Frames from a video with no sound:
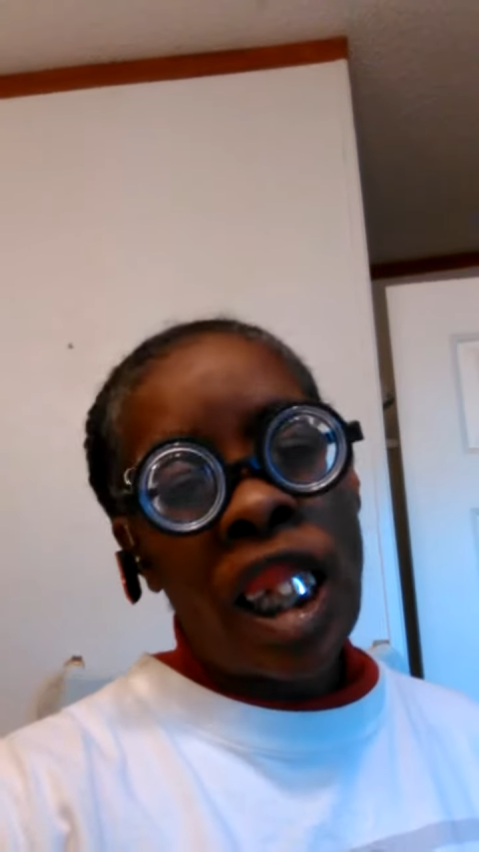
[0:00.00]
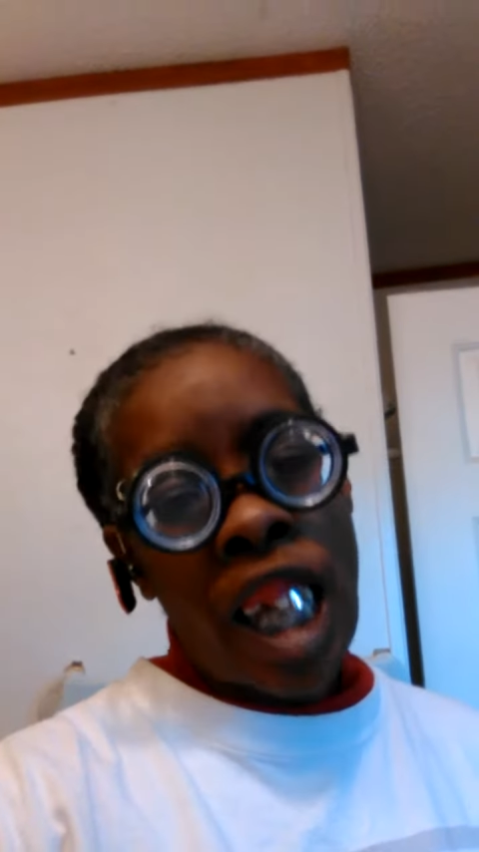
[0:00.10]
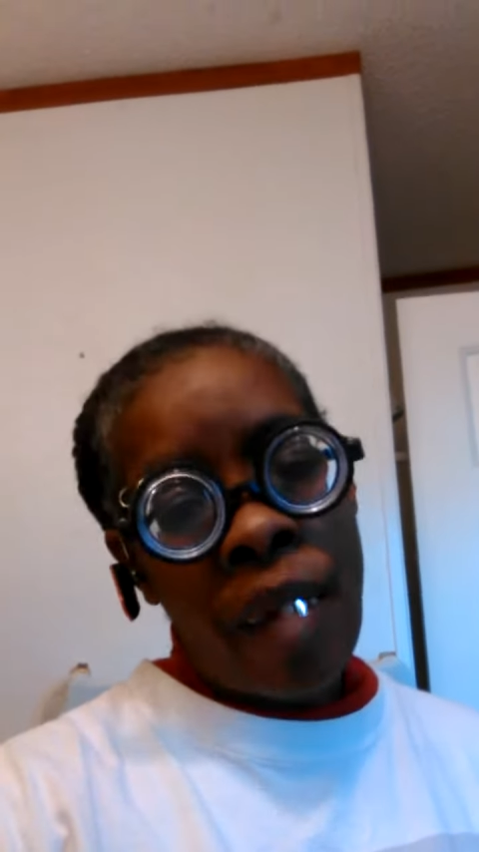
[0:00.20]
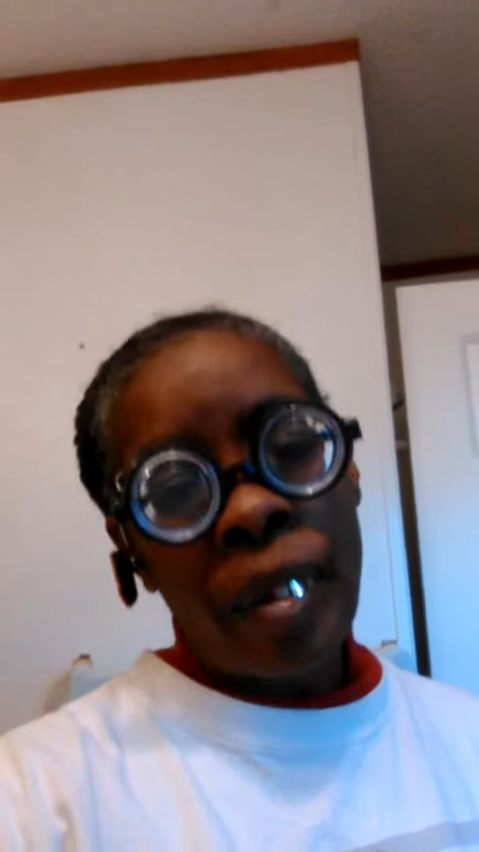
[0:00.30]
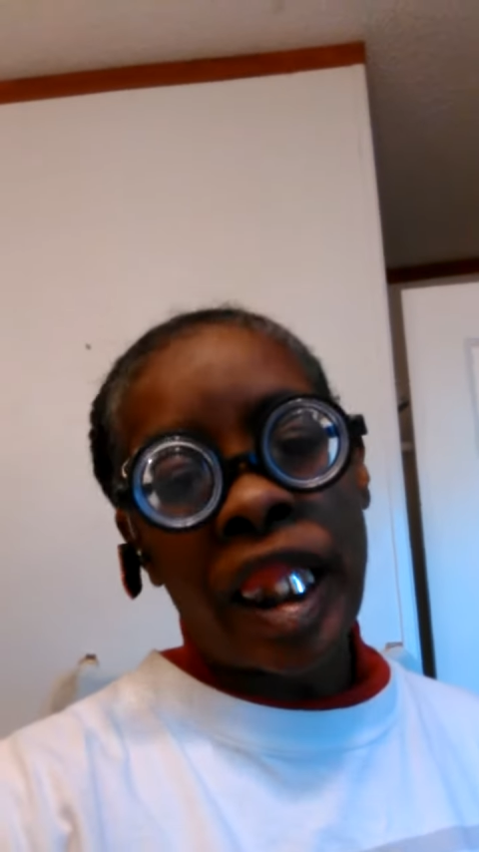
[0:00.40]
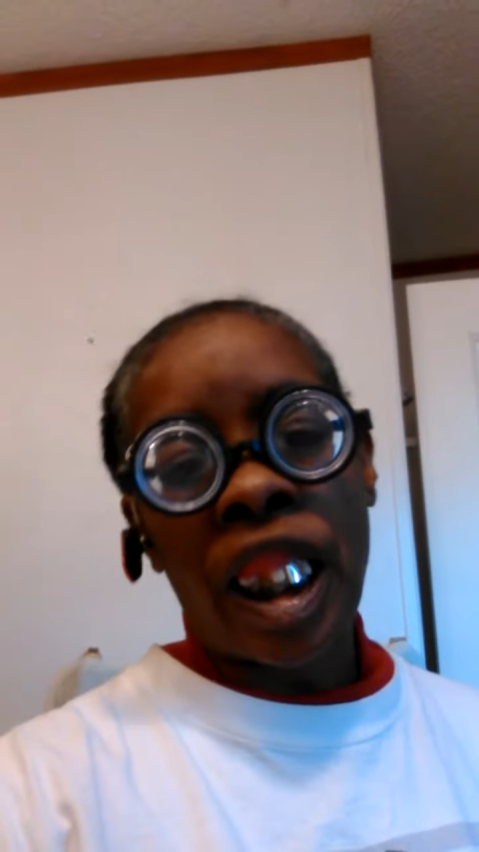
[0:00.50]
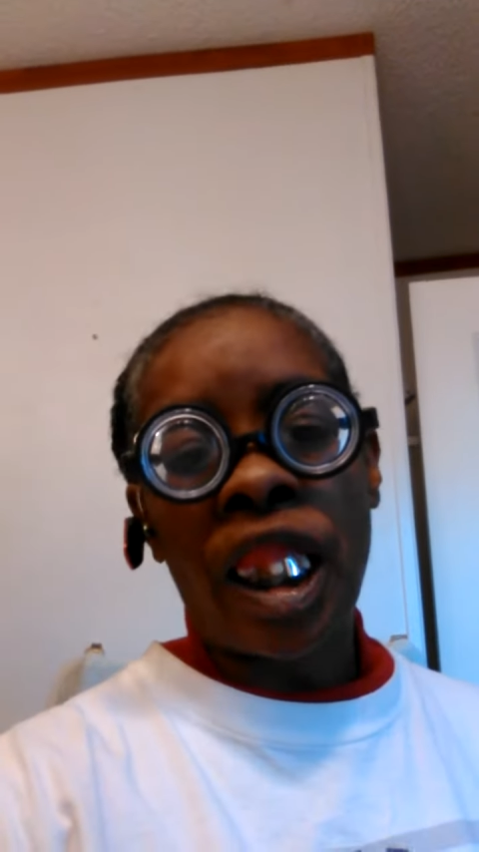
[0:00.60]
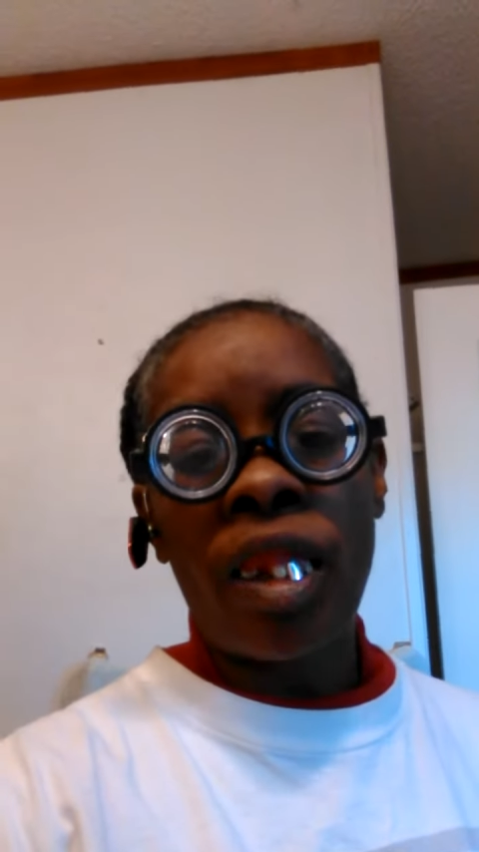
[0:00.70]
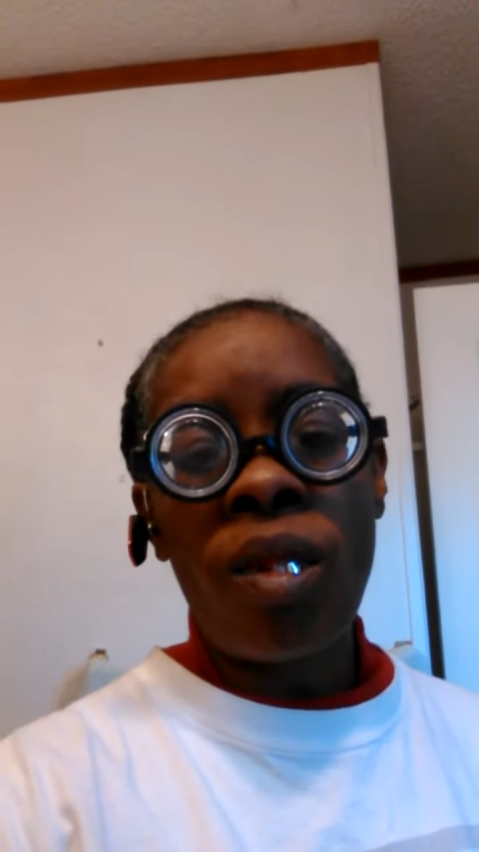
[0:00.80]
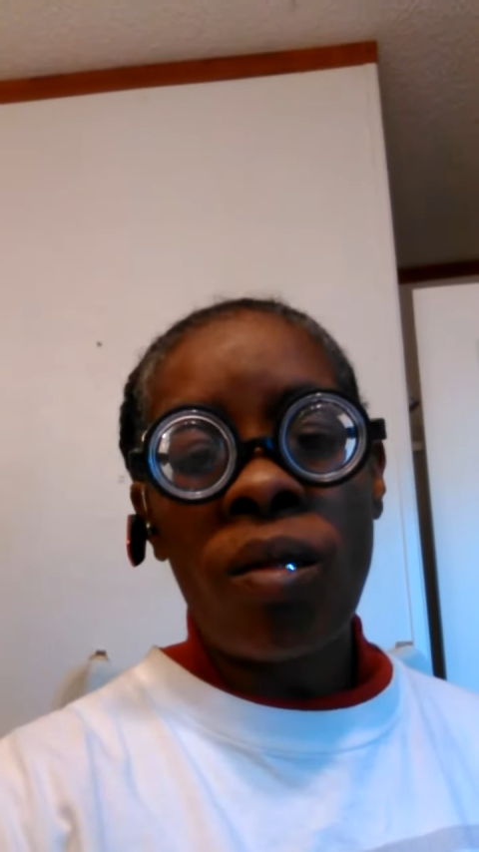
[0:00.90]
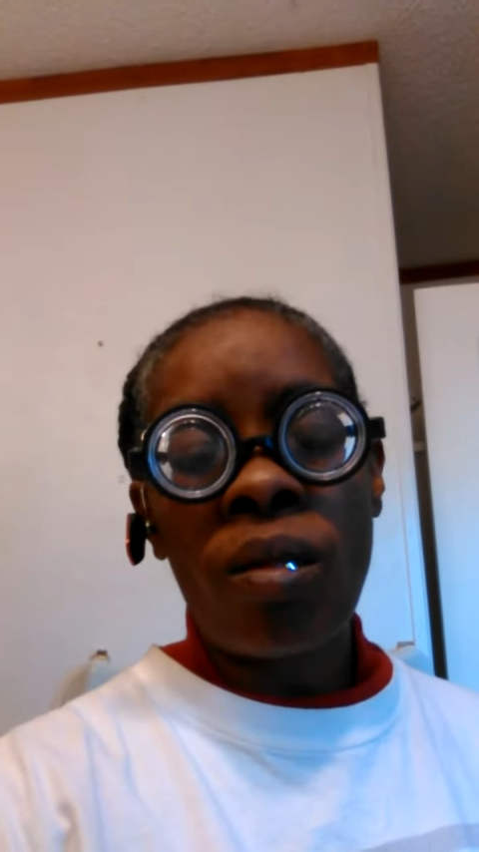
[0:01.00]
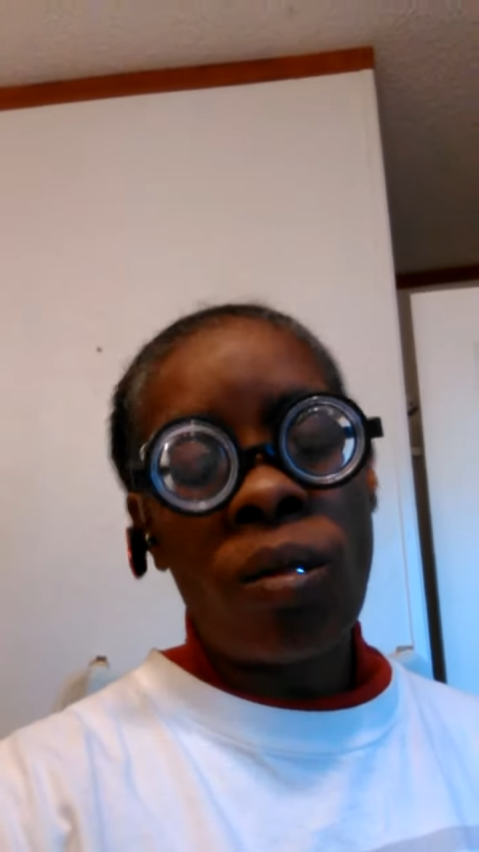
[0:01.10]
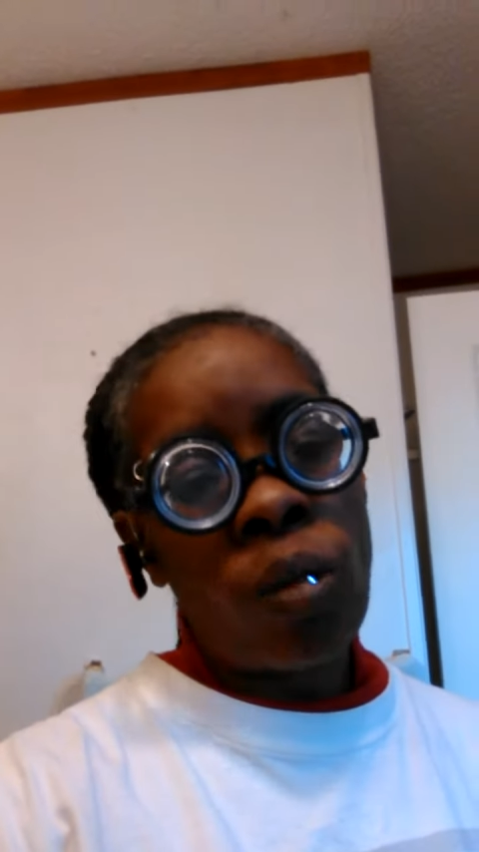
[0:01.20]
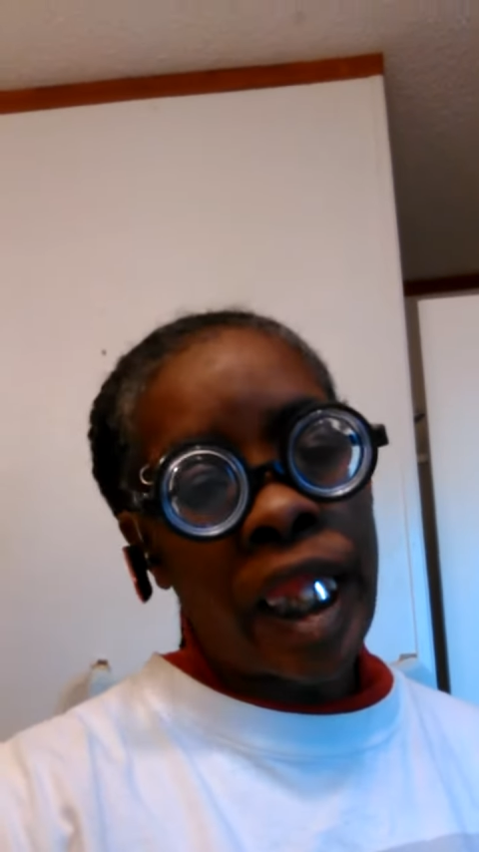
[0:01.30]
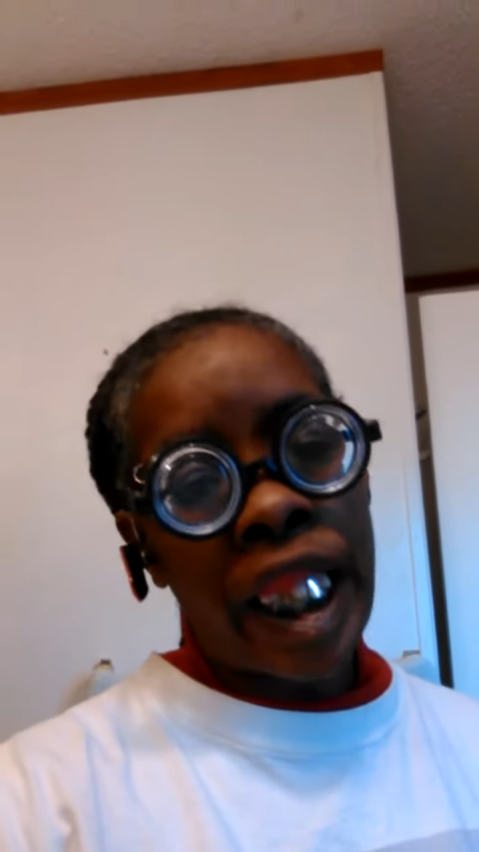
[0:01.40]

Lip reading: coming to you with